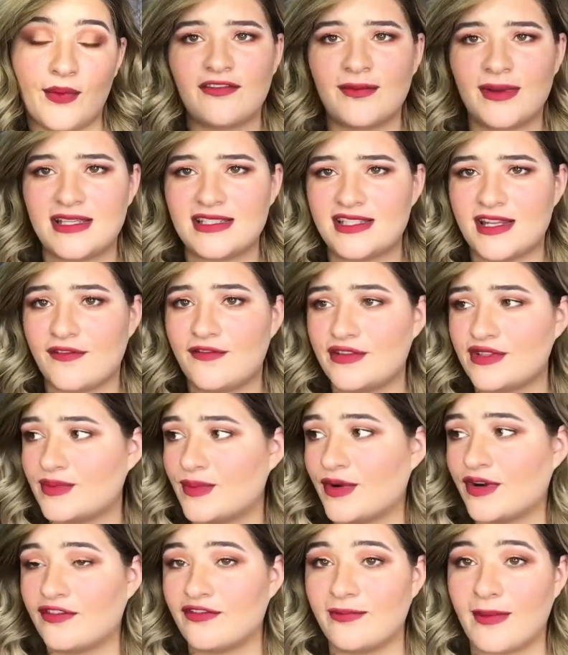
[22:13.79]
My stuff is
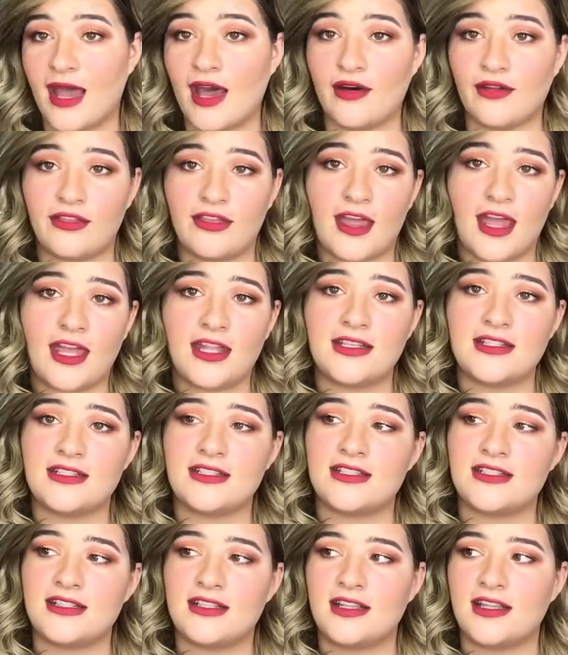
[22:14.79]
word of mouth,
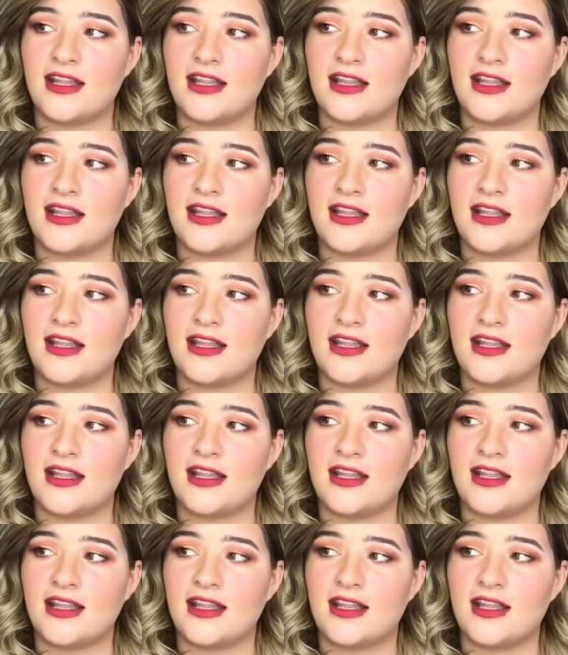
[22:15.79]
and